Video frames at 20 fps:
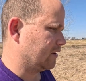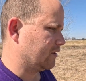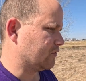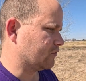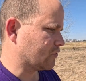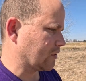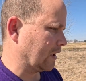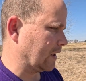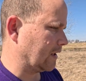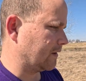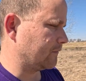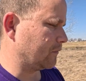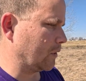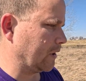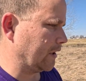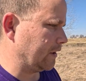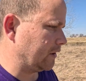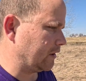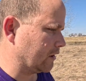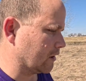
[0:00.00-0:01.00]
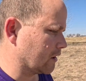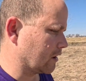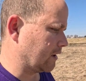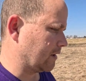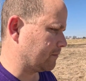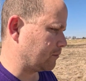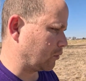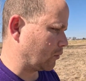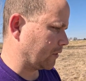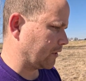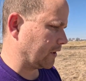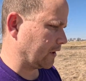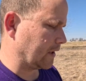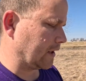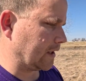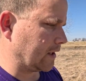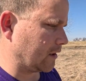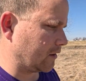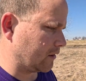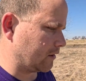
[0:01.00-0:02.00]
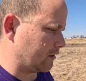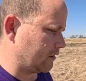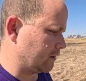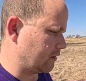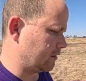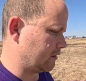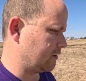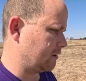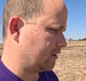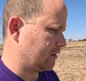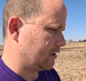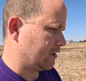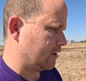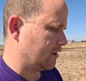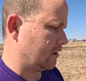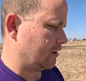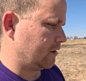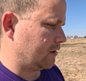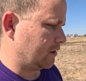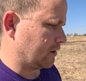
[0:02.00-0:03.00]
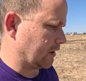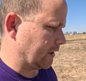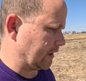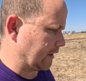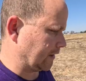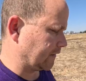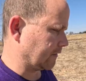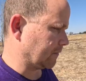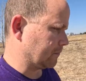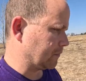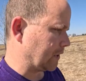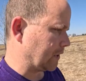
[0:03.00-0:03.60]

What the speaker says: driveway here, I pointed out I had some